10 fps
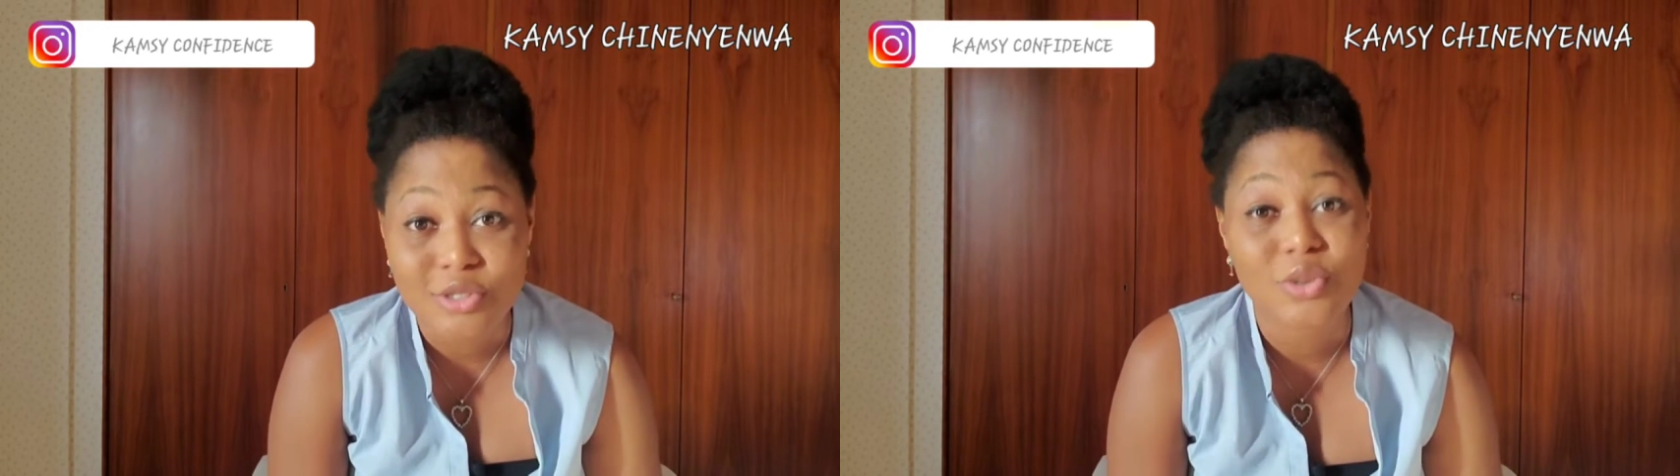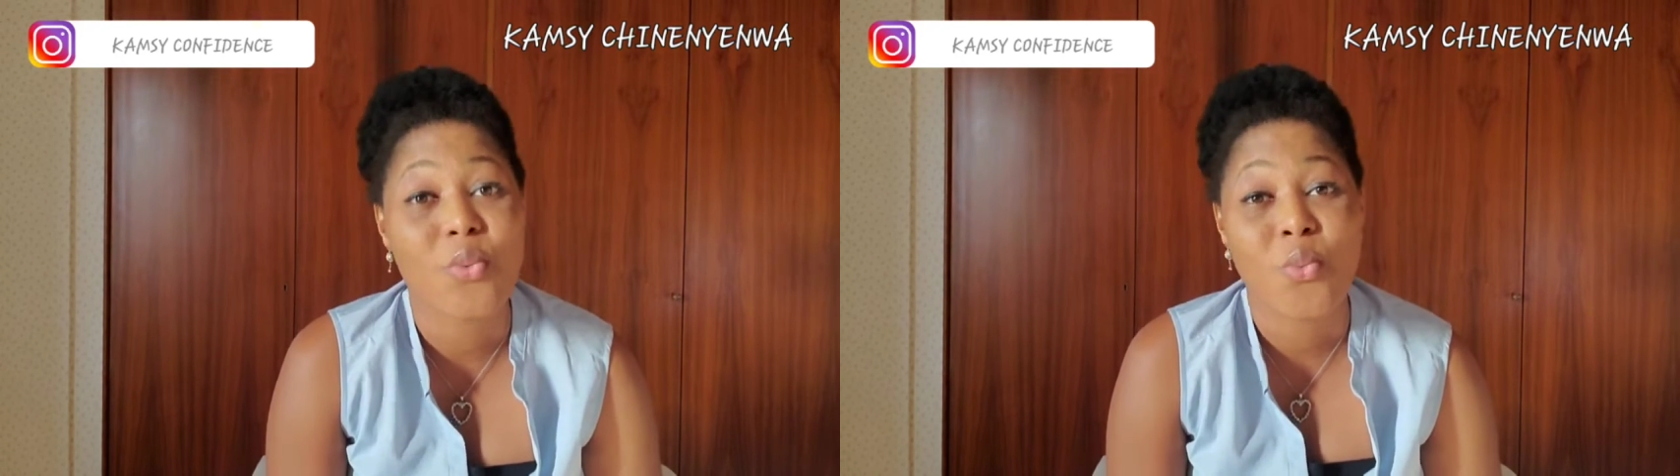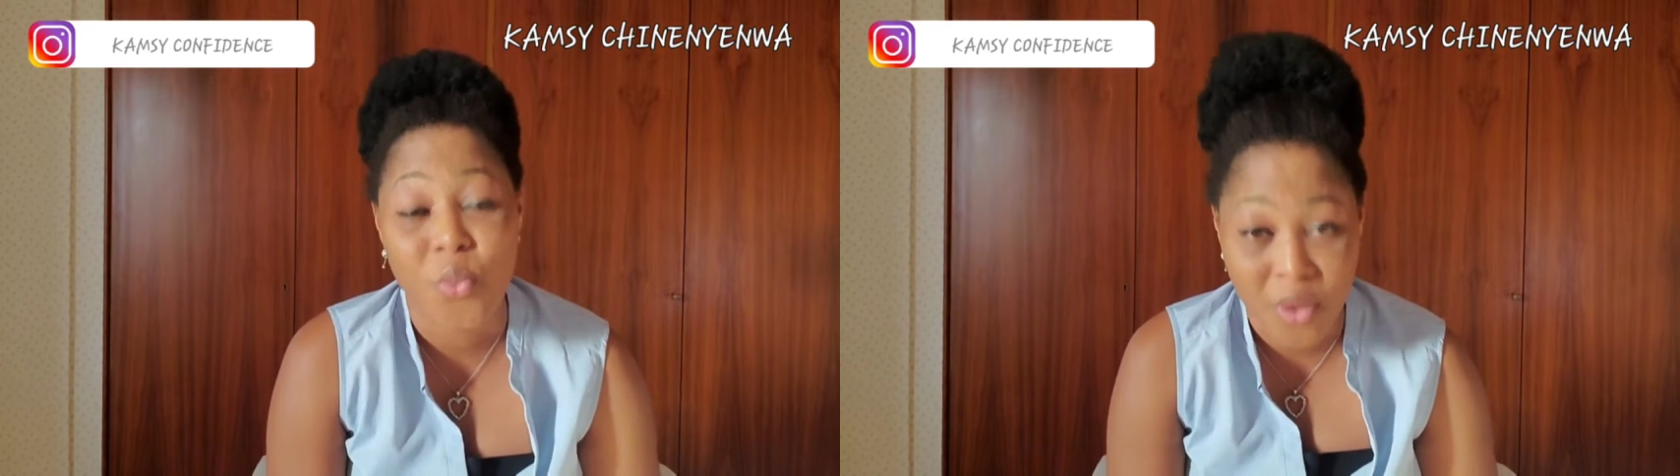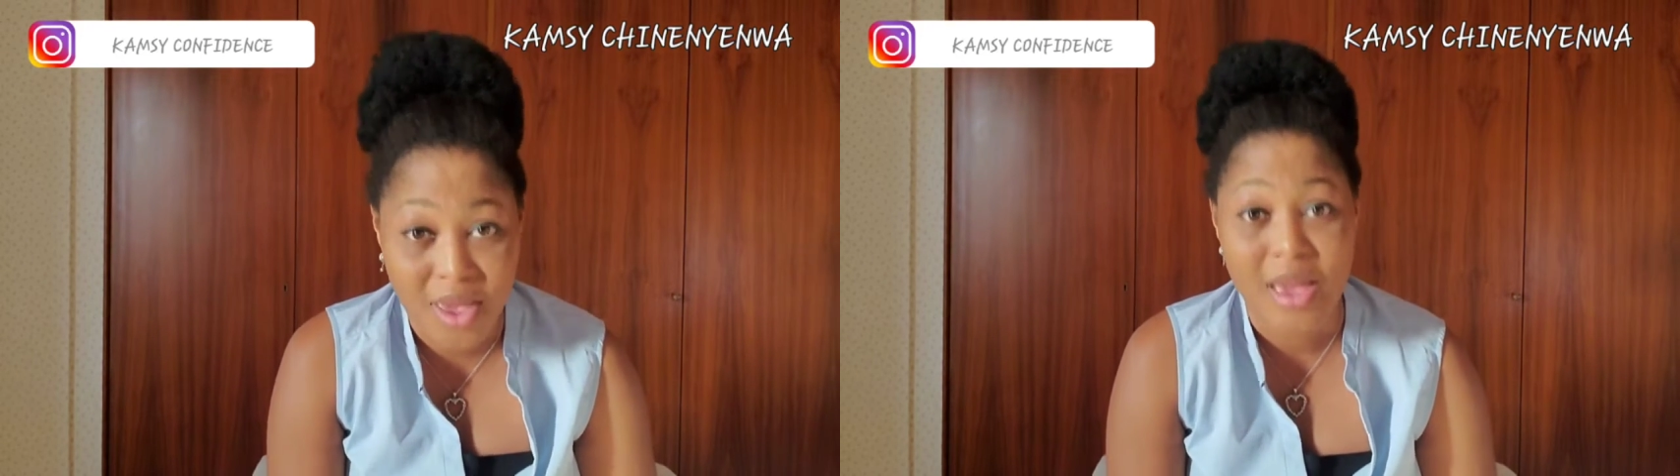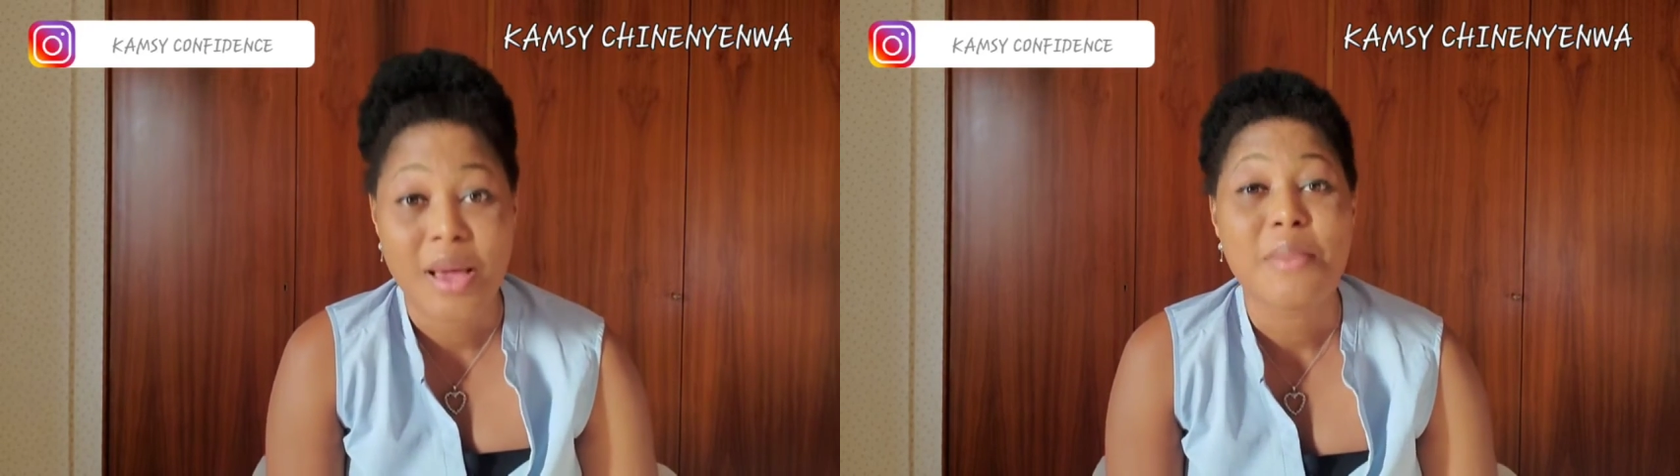
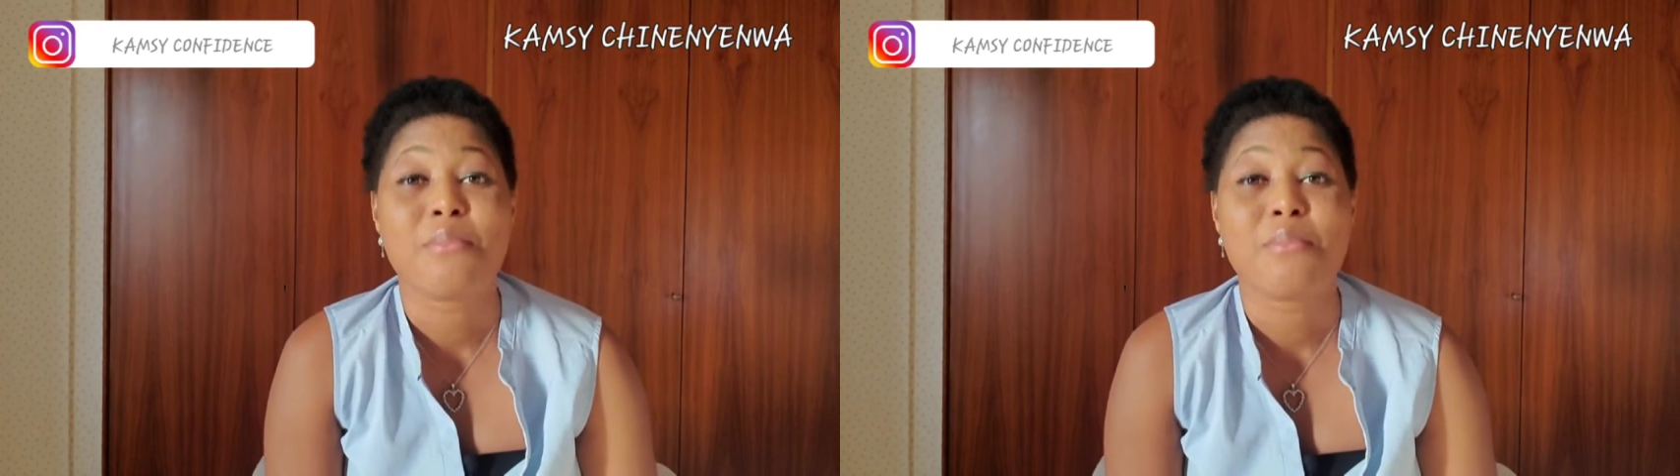somewhere